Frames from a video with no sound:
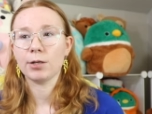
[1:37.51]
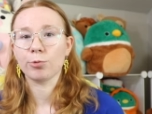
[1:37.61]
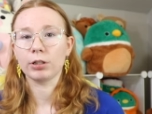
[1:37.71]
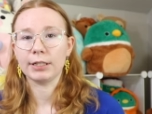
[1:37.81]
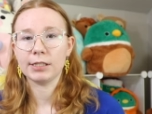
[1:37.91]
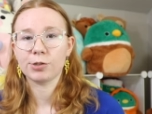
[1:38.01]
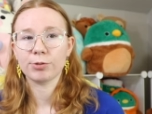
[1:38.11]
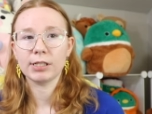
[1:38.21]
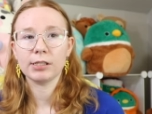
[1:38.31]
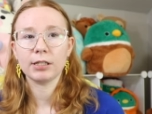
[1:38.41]
released
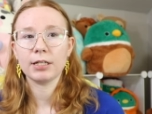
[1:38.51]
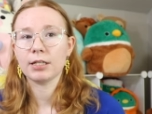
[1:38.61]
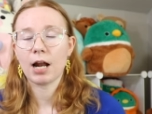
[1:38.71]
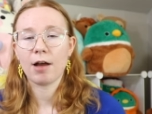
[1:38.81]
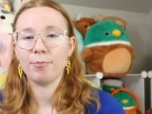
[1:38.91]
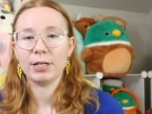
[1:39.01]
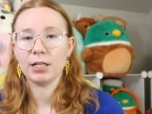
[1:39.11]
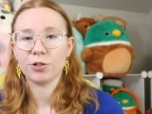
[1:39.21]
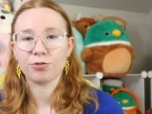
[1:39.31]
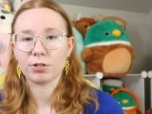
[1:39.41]
recently that I've been
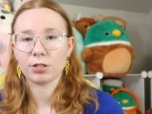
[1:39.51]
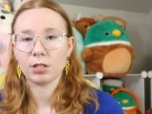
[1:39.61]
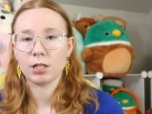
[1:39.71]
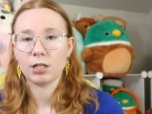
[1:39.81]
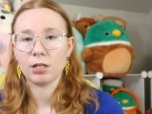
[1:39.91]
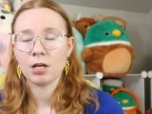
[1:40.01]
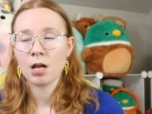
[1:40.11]
interested in.